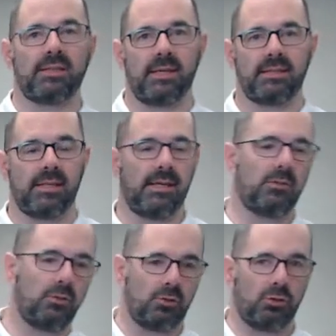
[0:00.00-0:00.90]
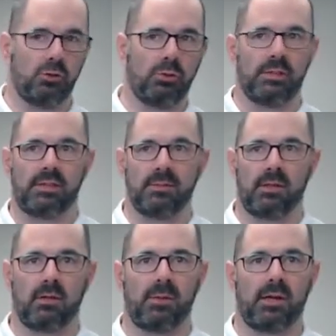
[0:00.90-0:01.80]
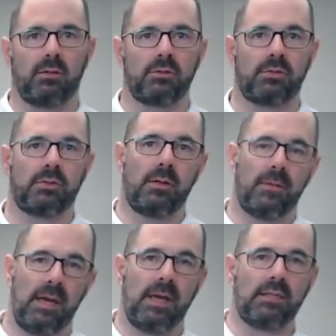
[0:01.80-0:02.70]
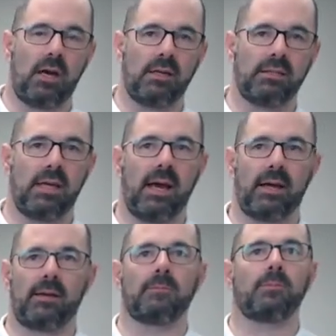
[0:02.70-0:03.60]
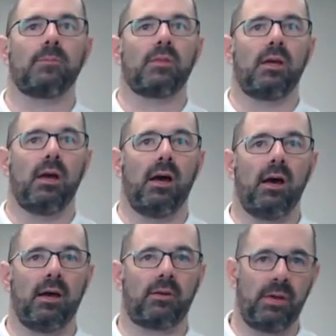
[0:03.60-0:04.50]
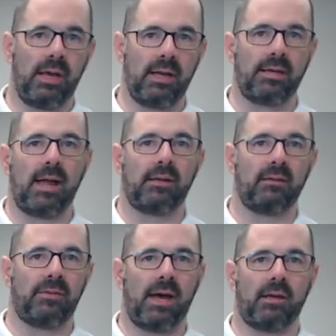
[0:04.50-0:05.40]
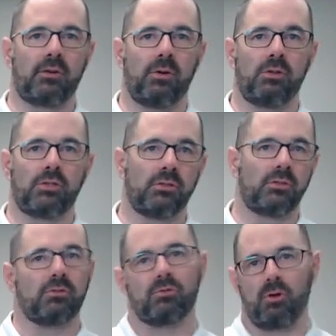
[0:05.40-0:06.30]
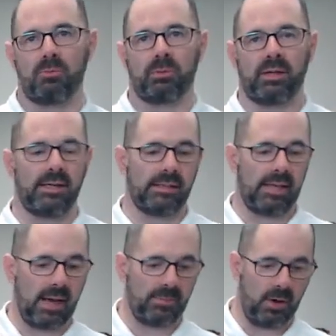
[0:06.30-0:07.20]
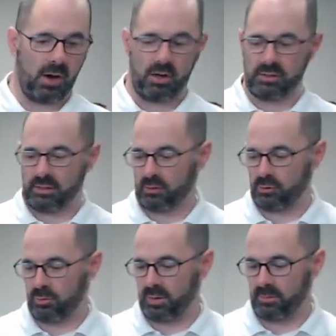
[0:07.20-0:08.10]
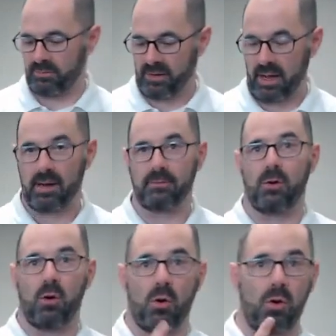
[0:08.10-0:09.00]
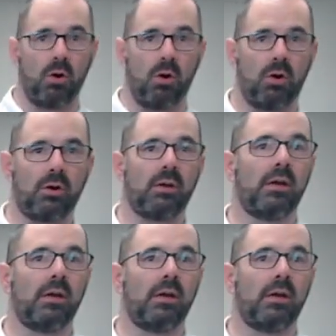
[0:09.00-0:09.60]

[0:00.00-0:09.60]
I said, 2 dissimilar metals in contact, creating that galvanic corrosion, chrome-plated cap on the aluminum valve, or